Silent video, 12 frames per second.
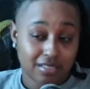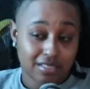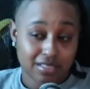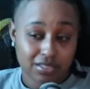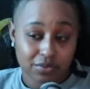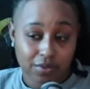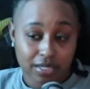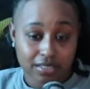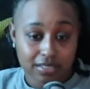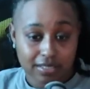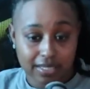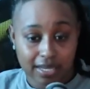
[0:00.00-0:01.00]

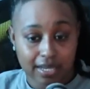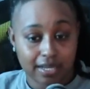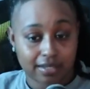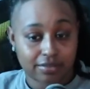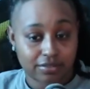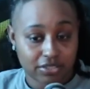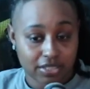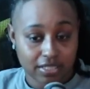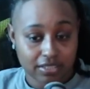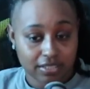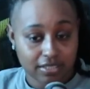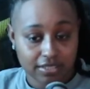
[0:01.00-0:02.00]
situation that Chrisean
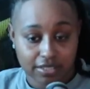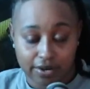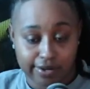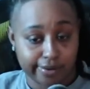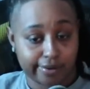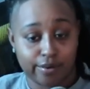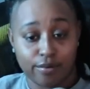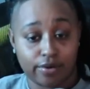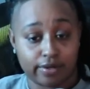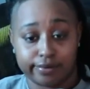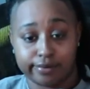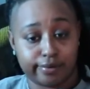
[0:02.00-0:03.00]
just started
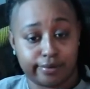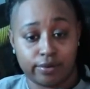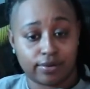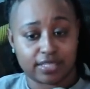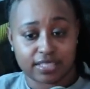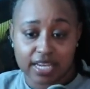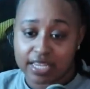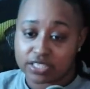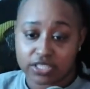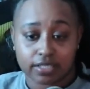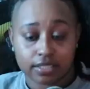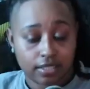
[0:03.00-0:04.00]
going on a
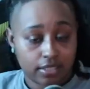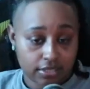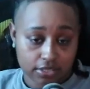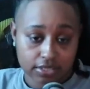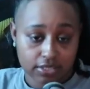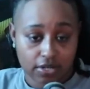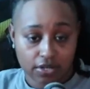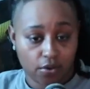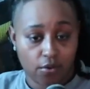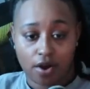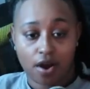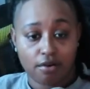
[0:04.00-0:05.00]
tangent, just started going
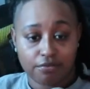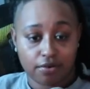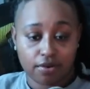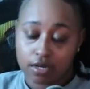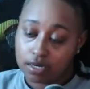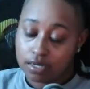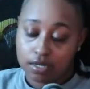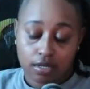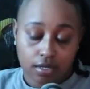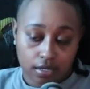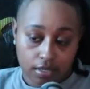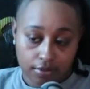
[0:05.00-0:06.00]
off on her
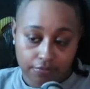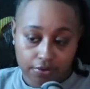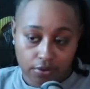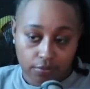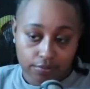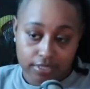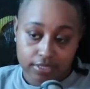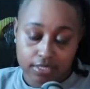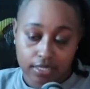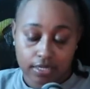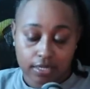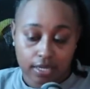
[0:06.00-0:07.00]
uh for no
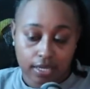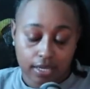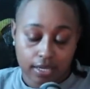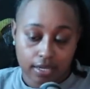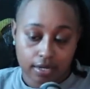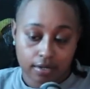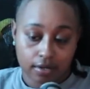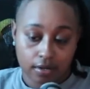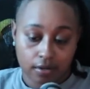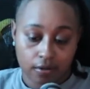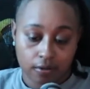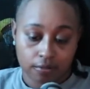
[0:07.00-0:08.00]
reason and
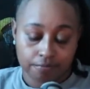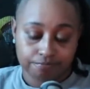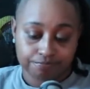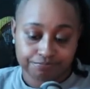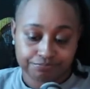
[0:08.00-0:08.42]
um